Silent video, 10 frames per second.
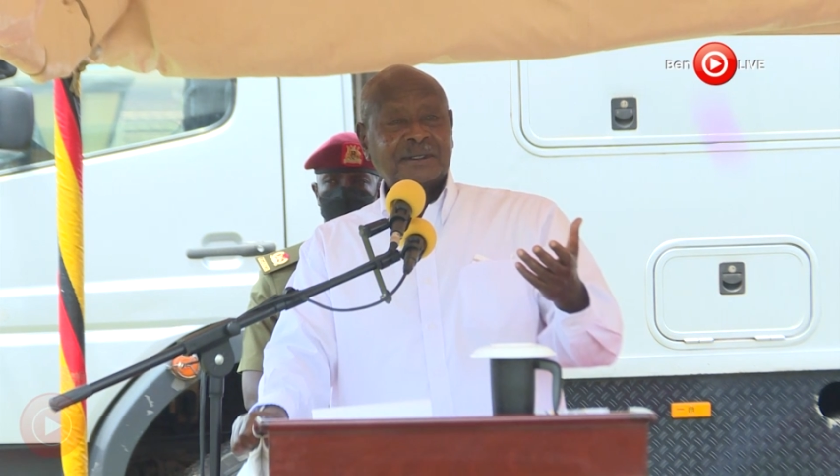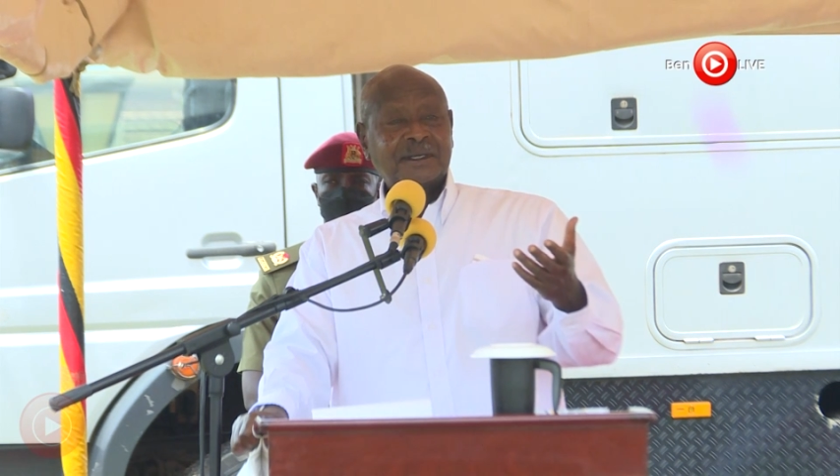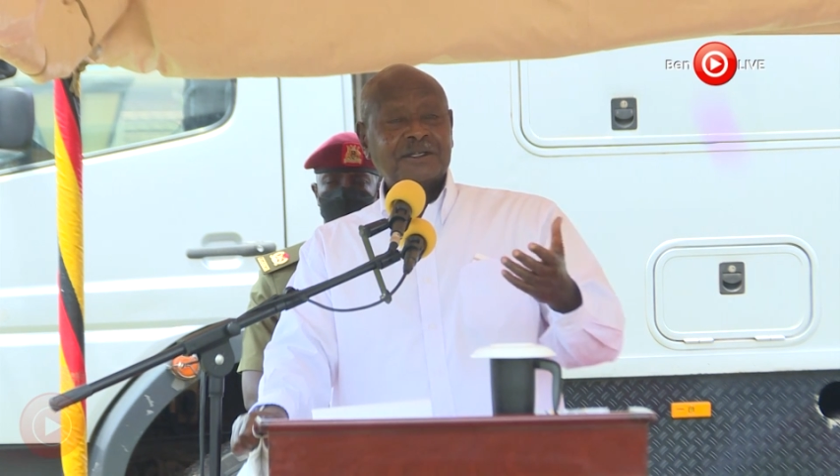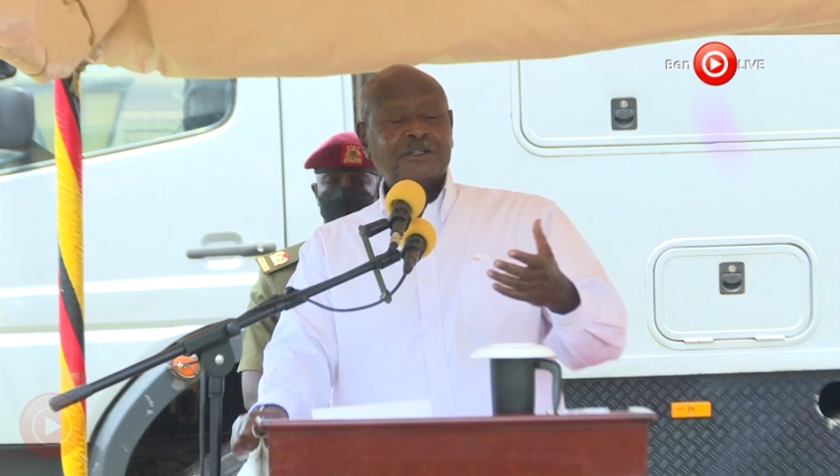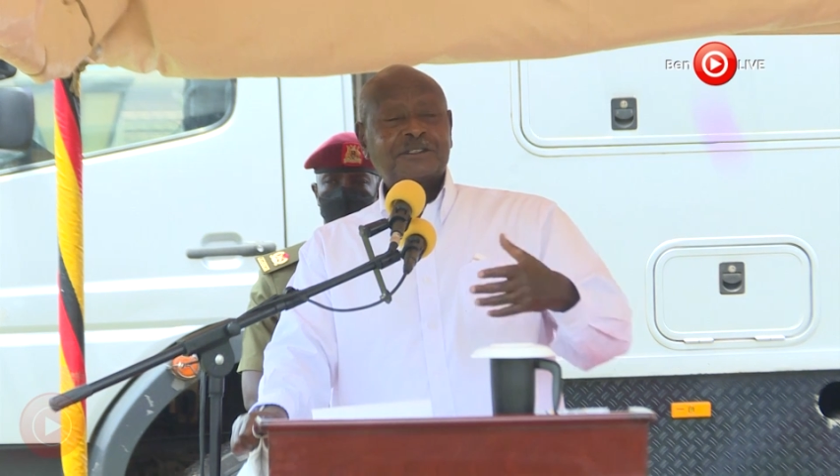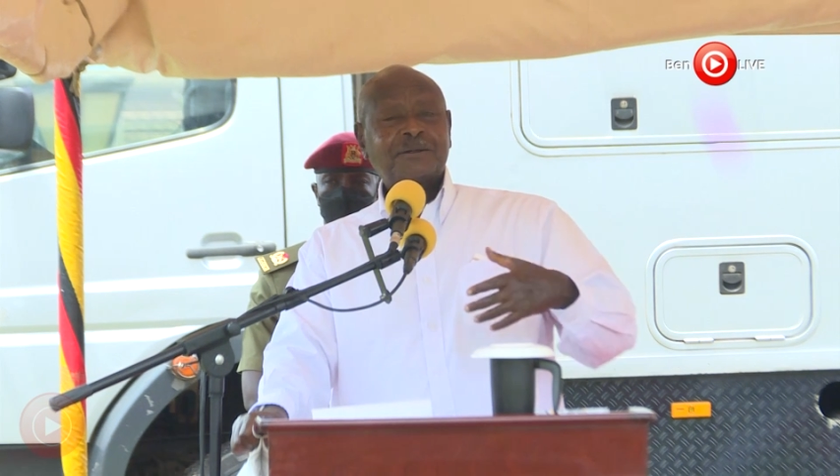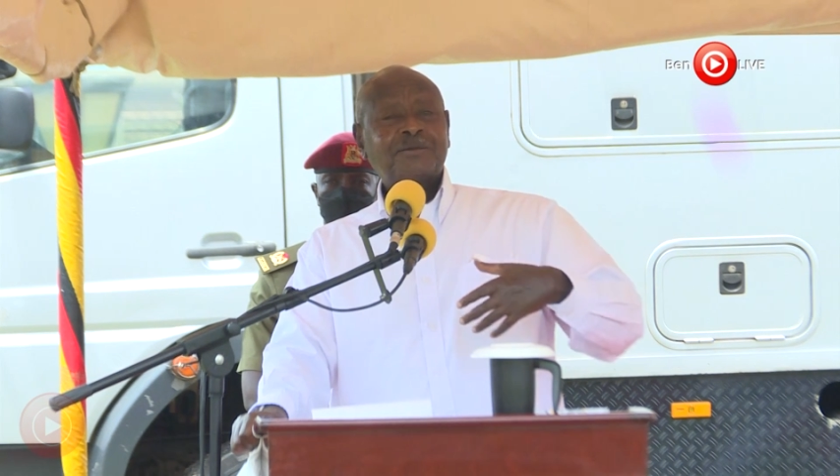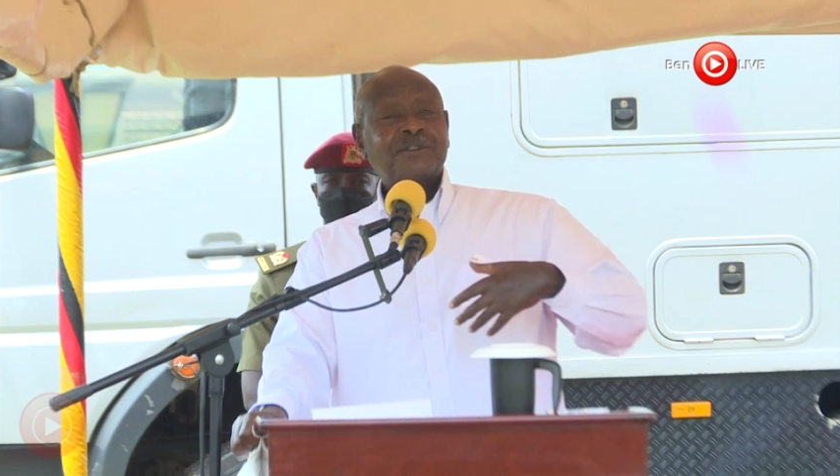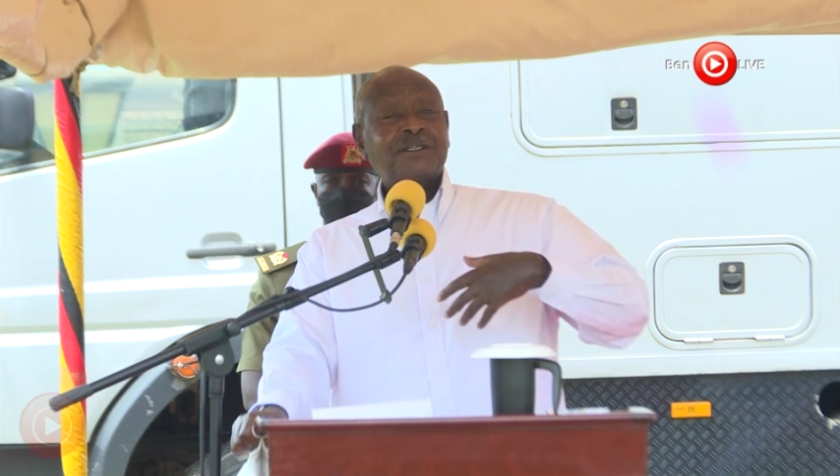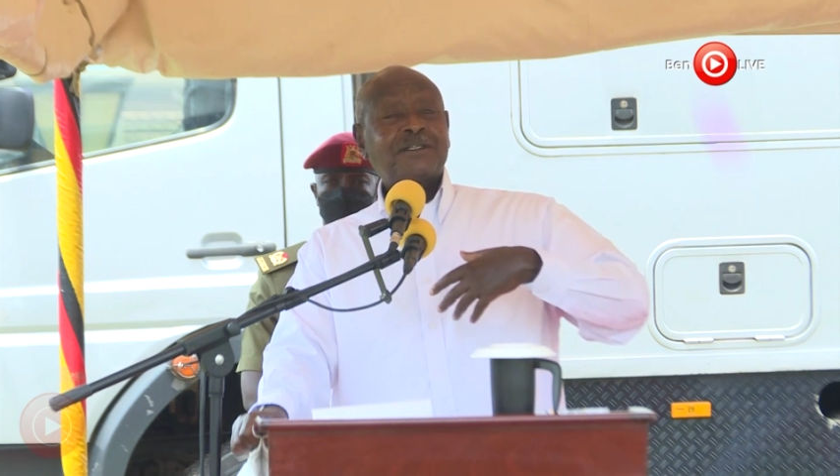And in some
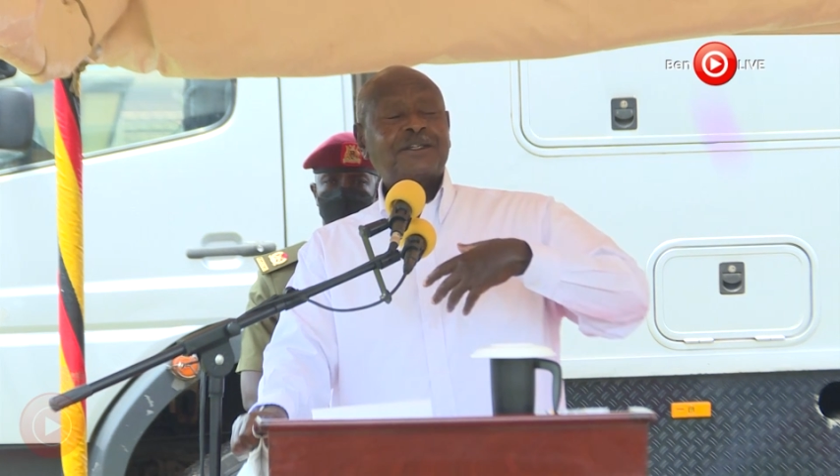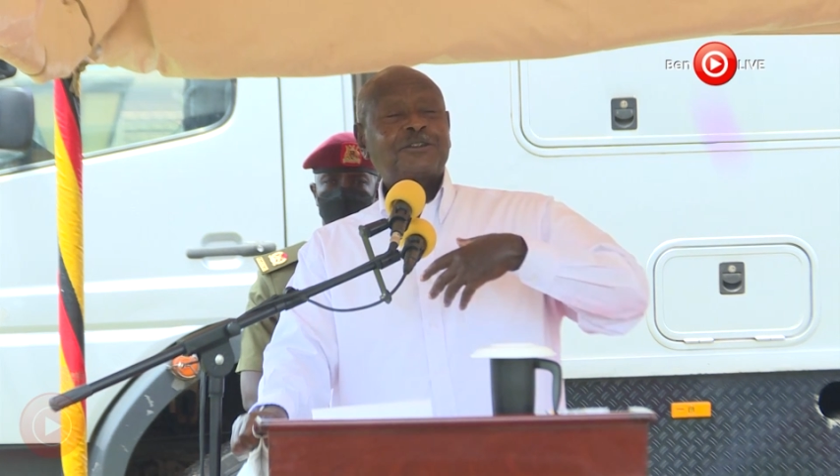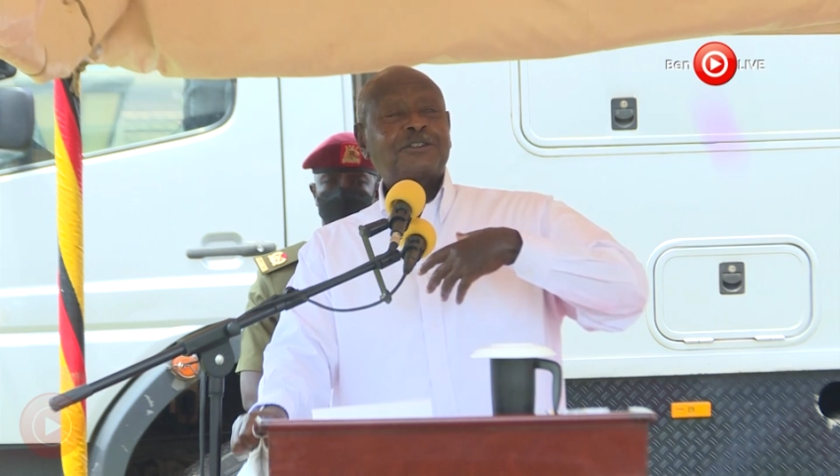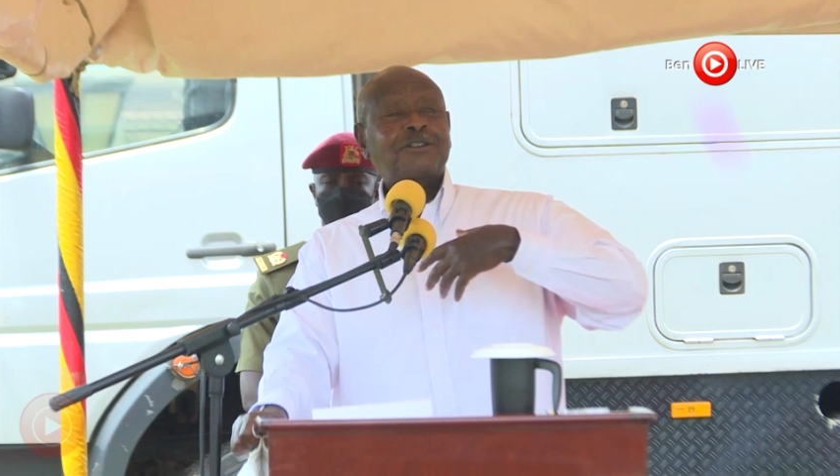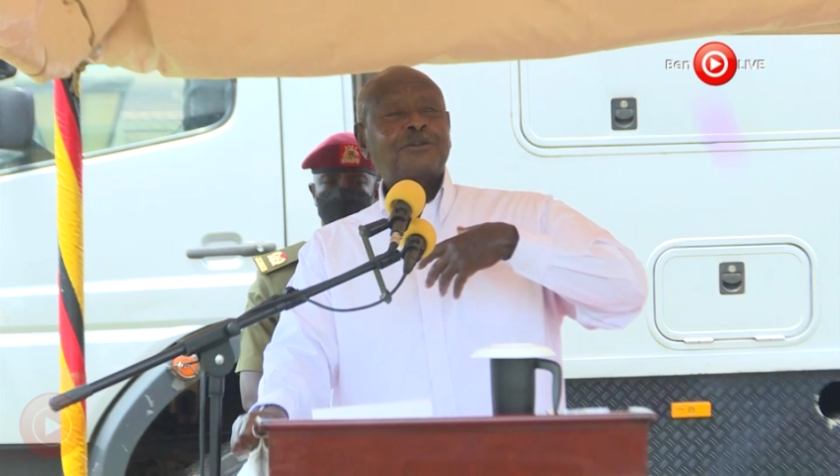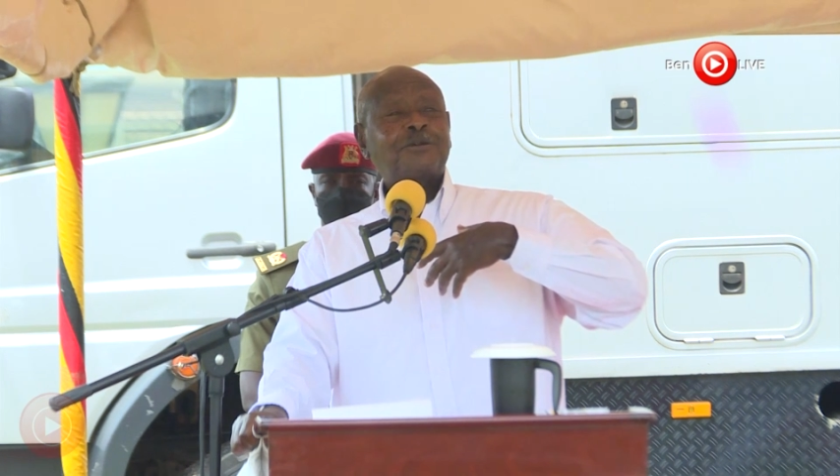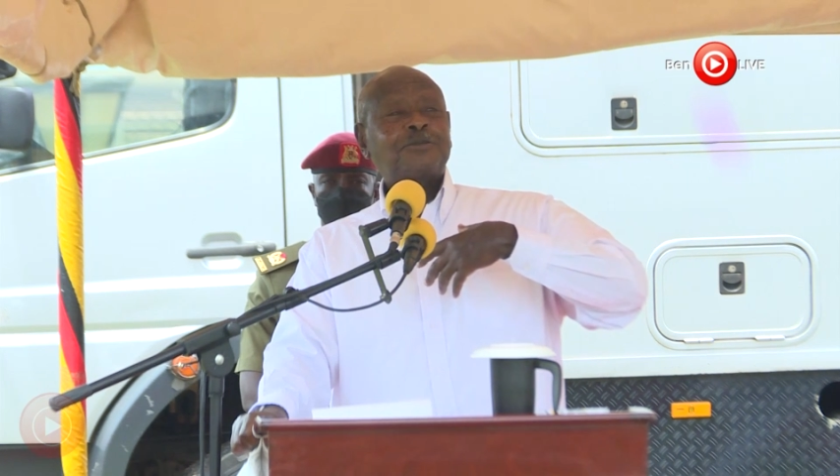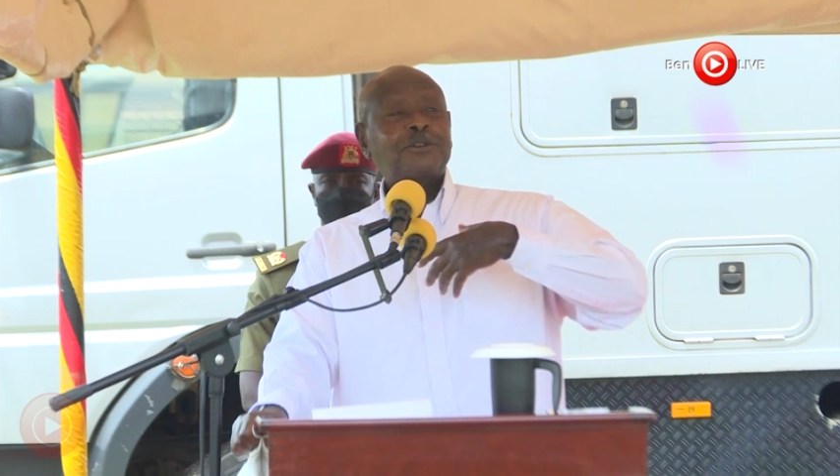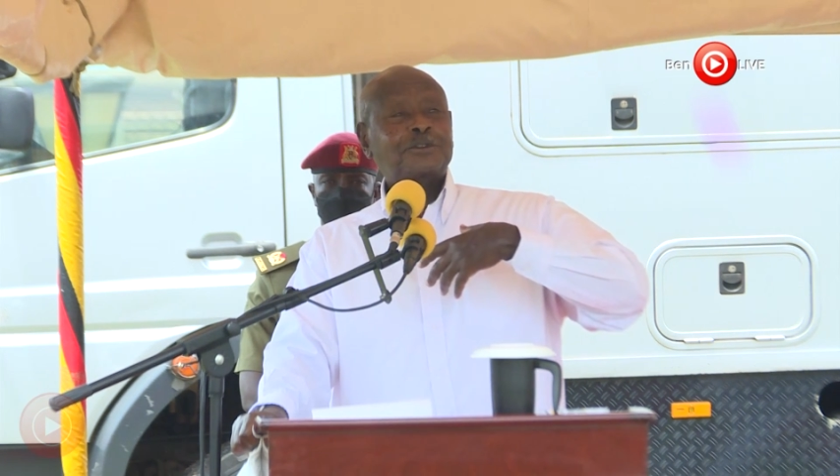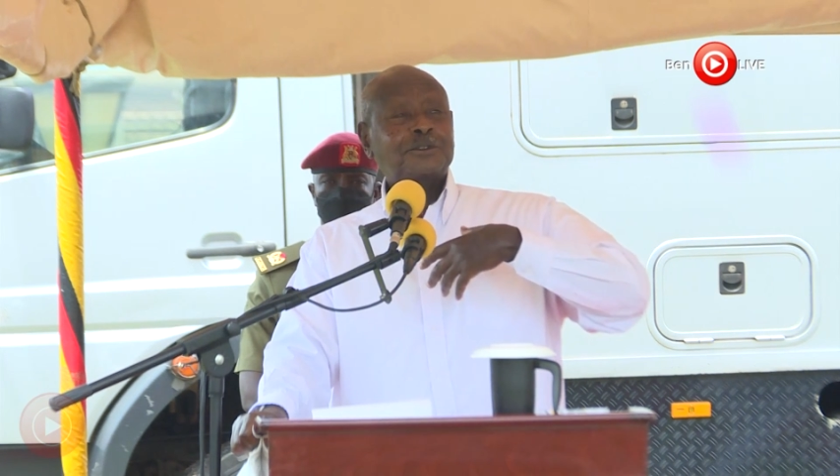of the areas, it is
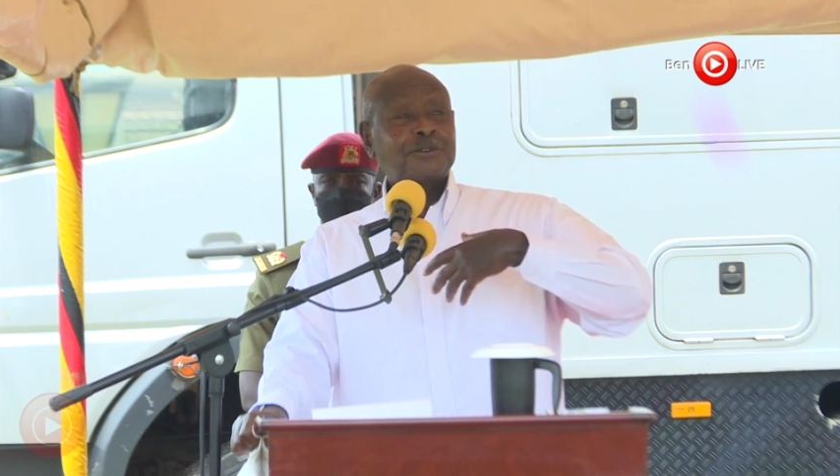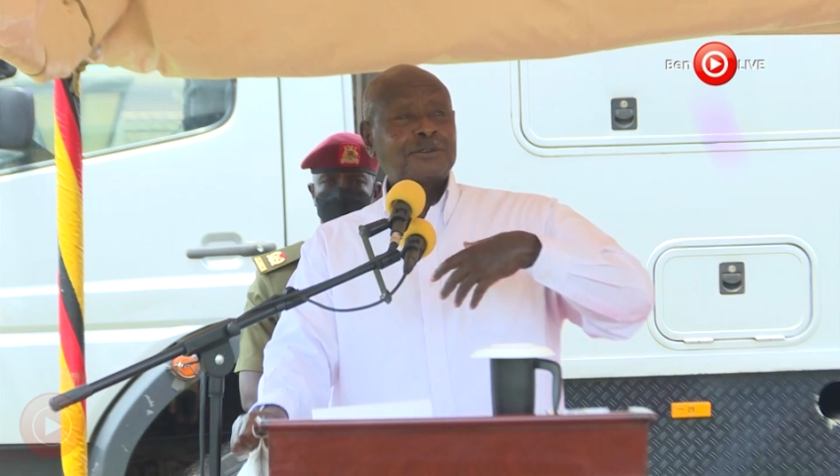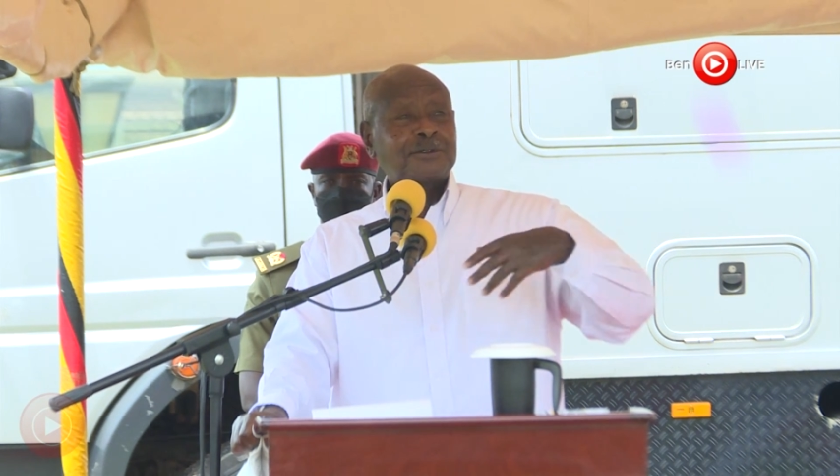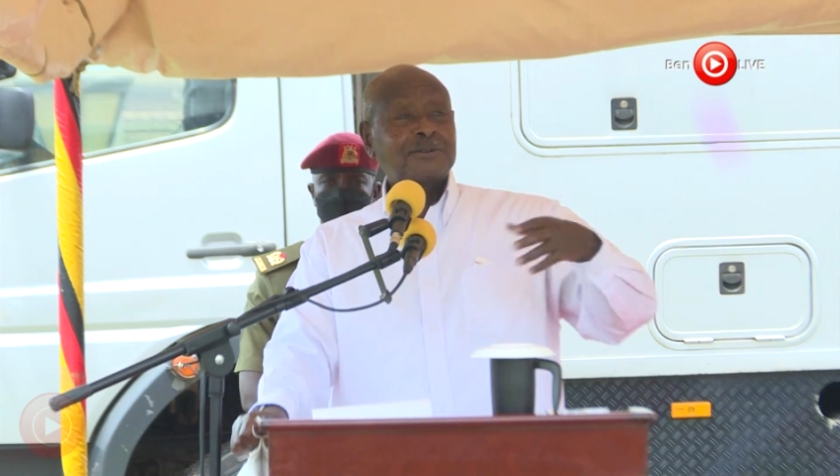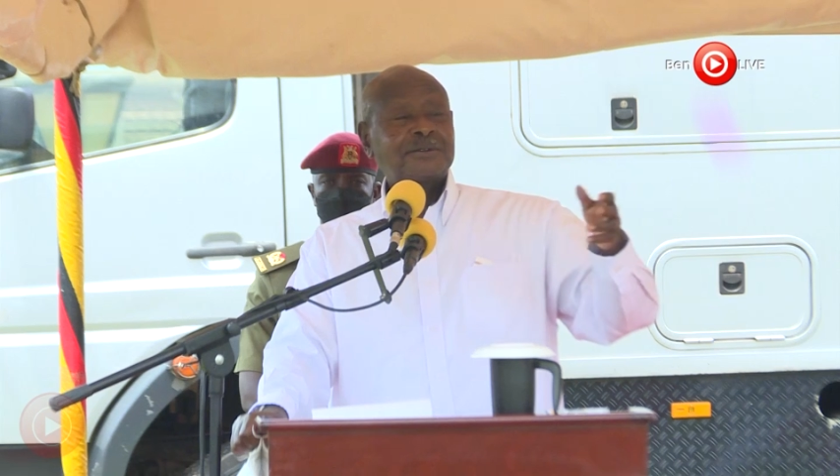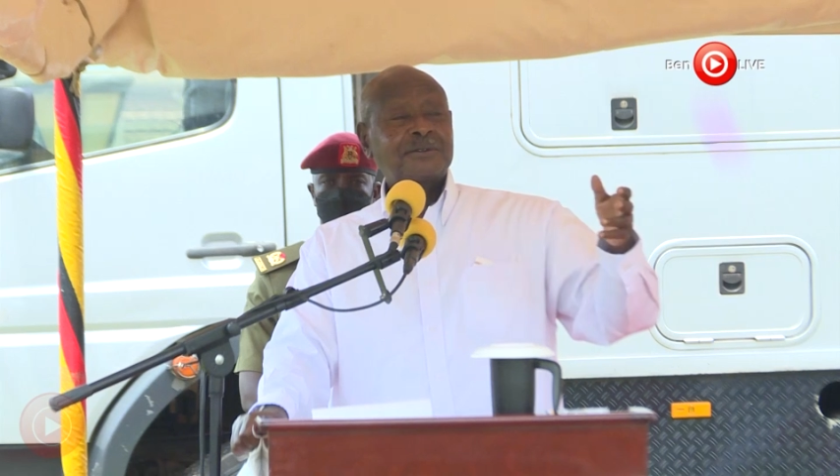official,